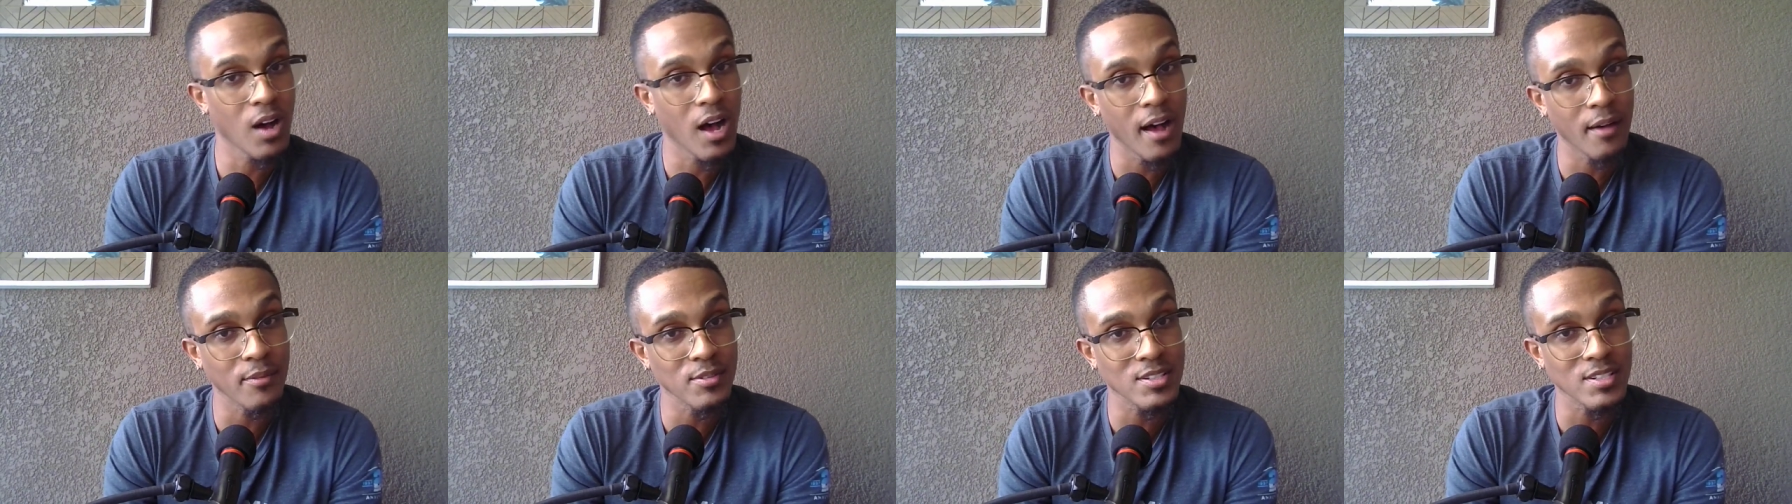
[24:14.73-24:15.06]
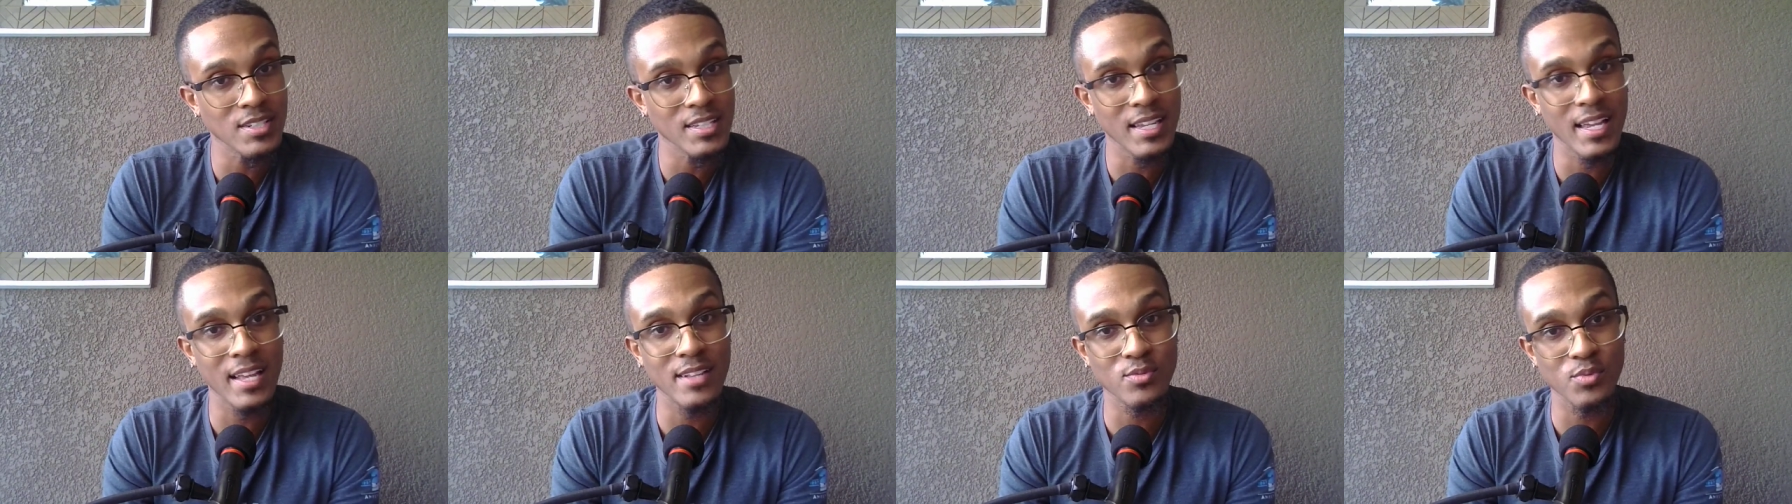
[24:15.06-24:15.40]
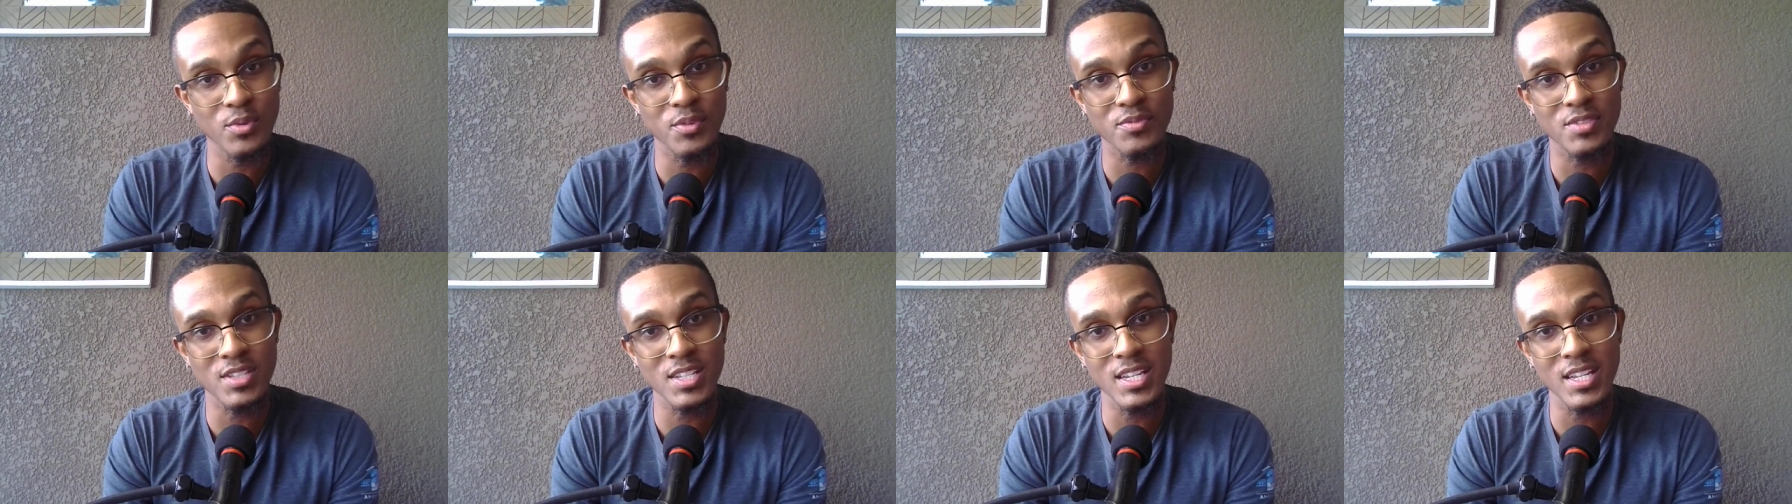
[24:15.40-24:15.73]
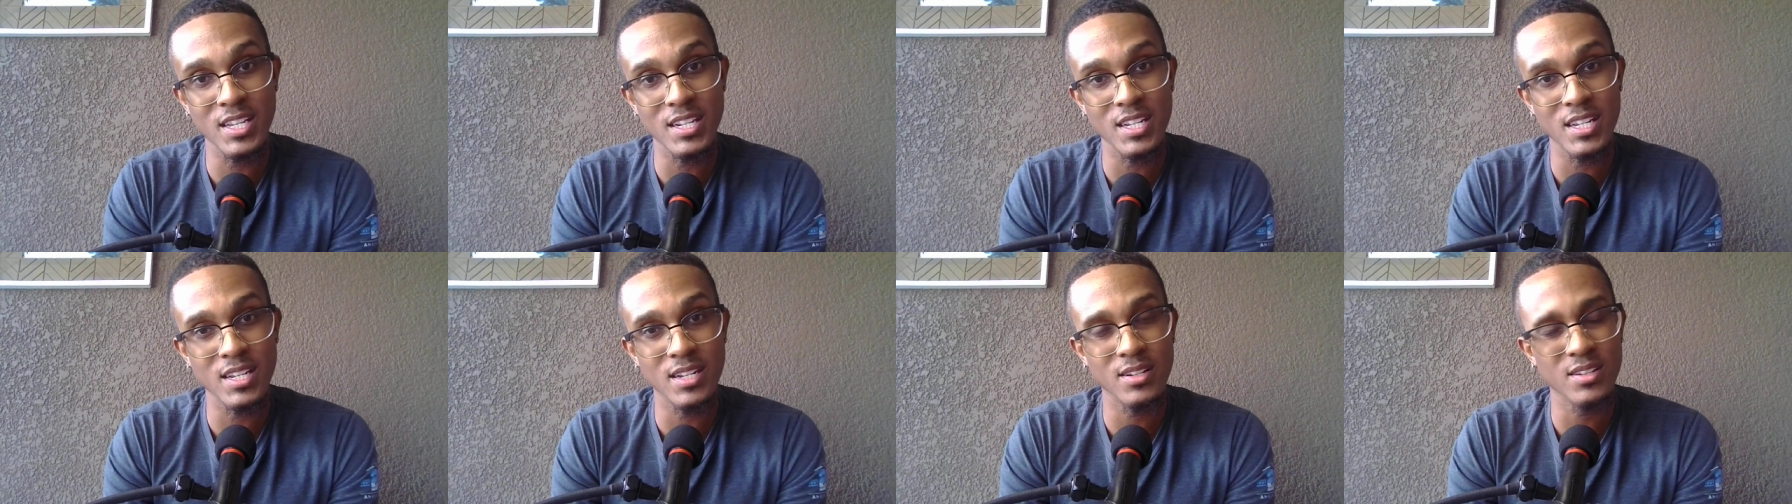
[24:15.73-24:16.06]
obviously as we've
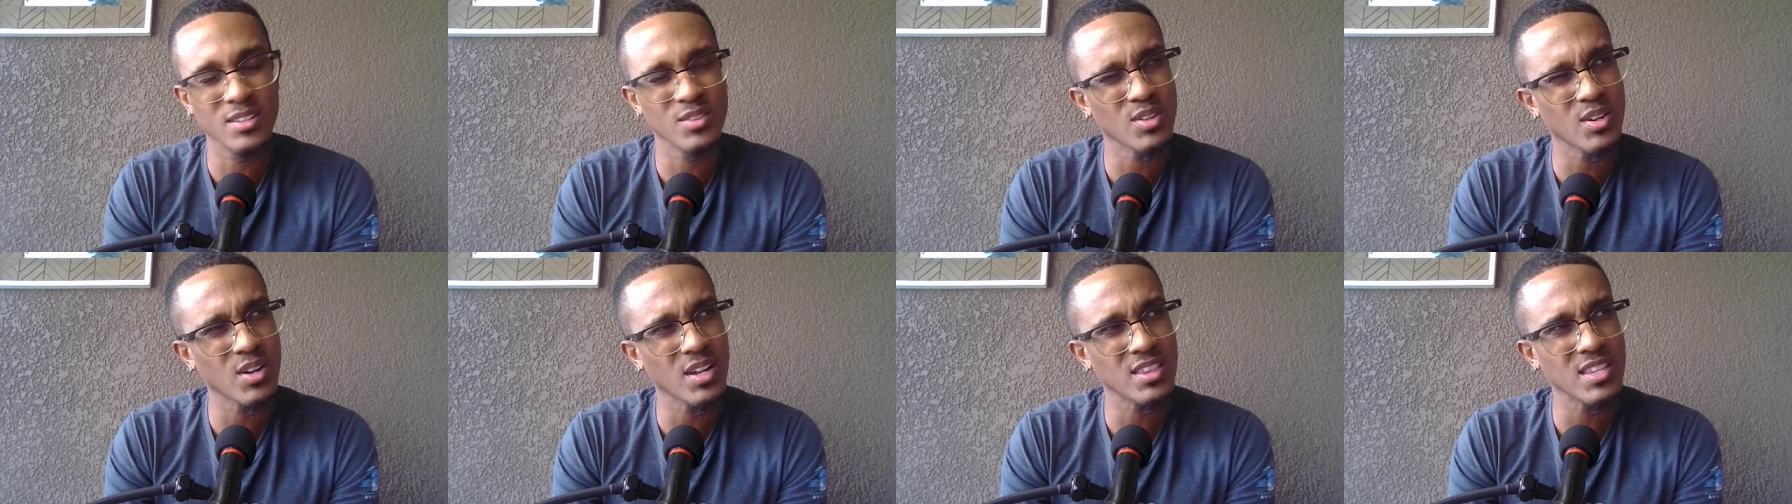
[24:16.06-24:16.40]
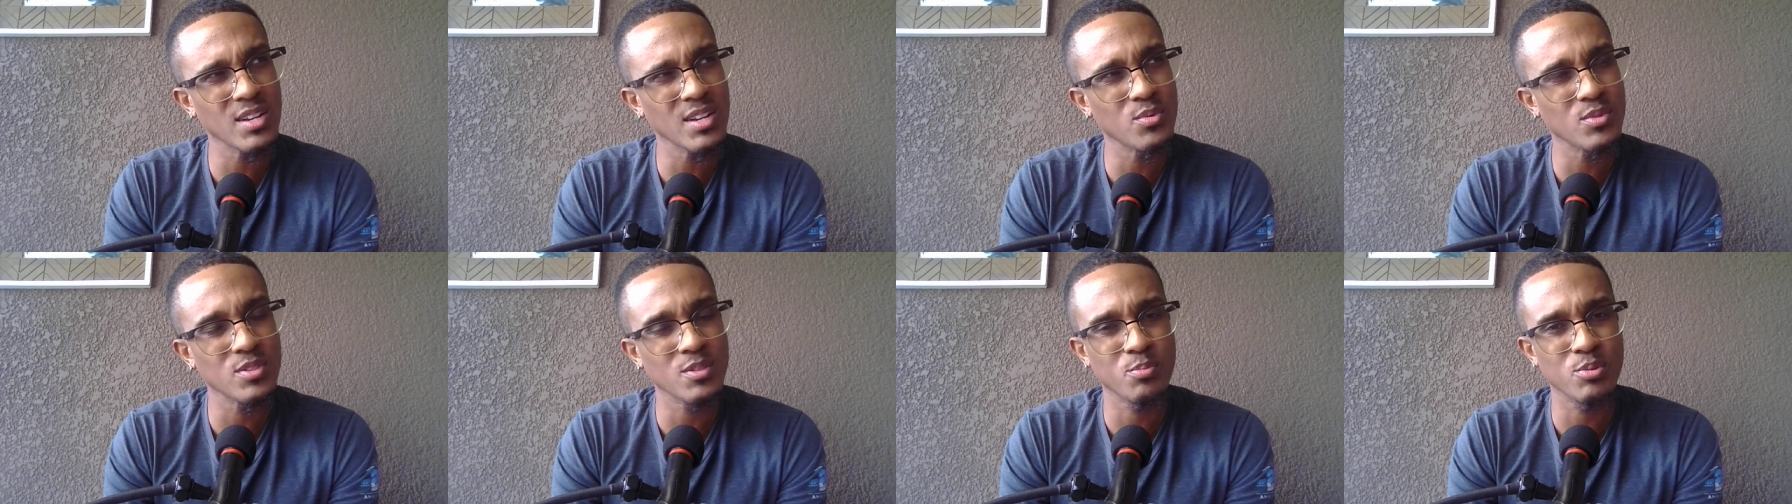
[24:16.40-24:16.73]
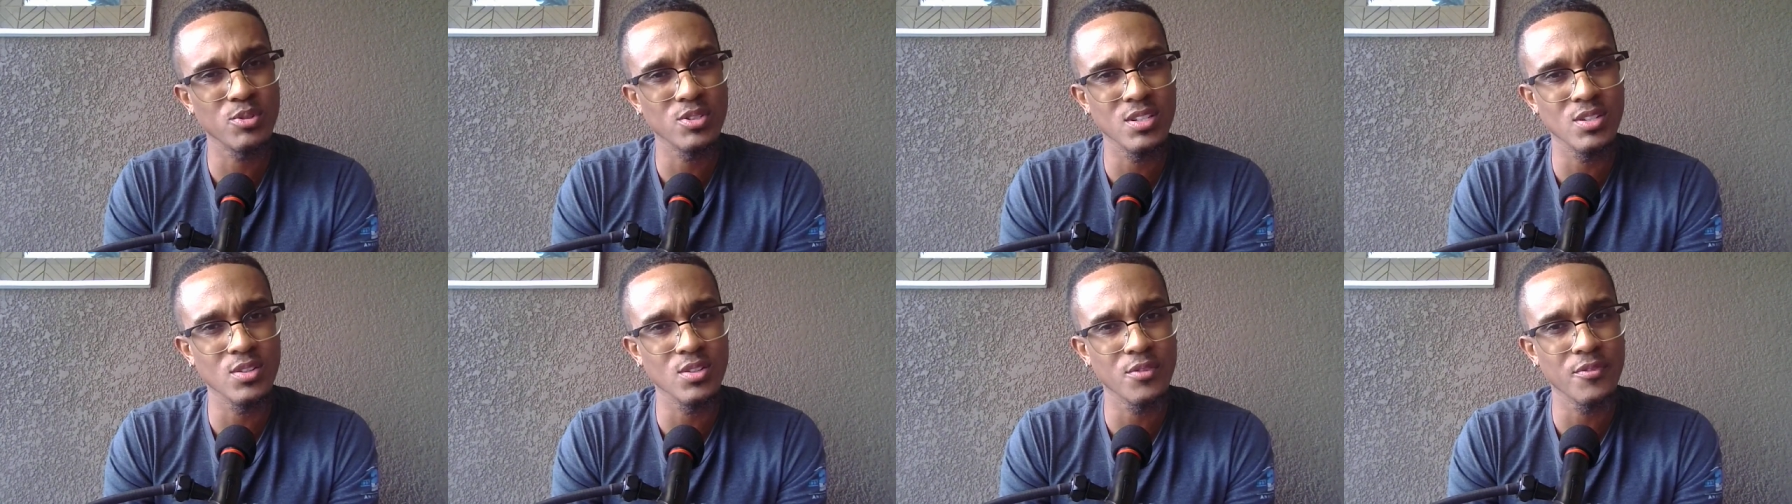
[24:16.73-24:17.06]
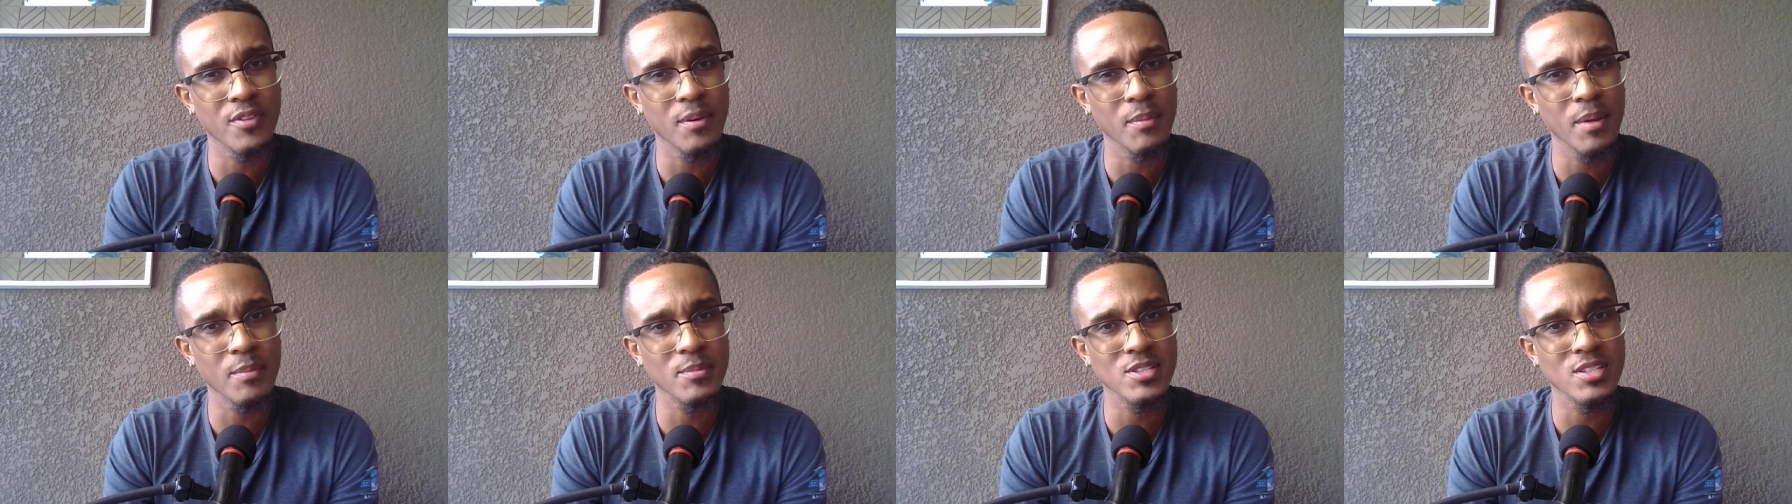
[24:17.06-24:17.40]
seen in, I think it was Brazil, if
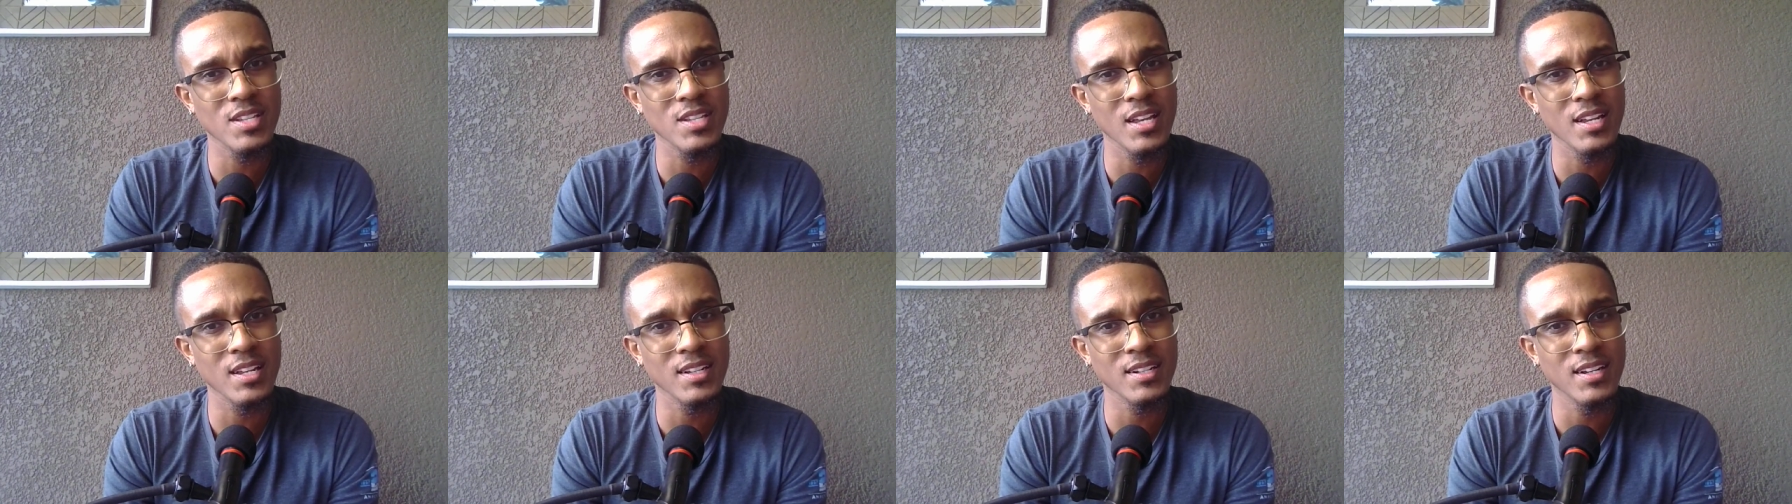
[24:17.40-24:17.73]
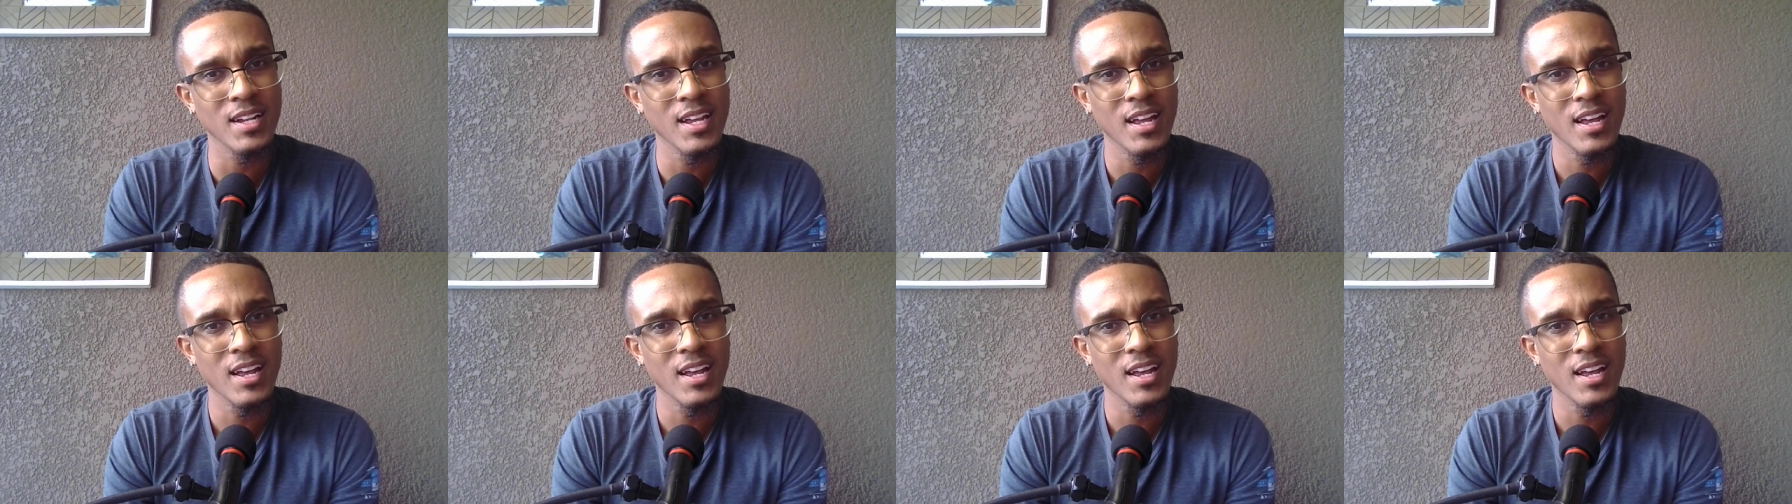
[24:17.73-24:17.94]
I'm not mistaken.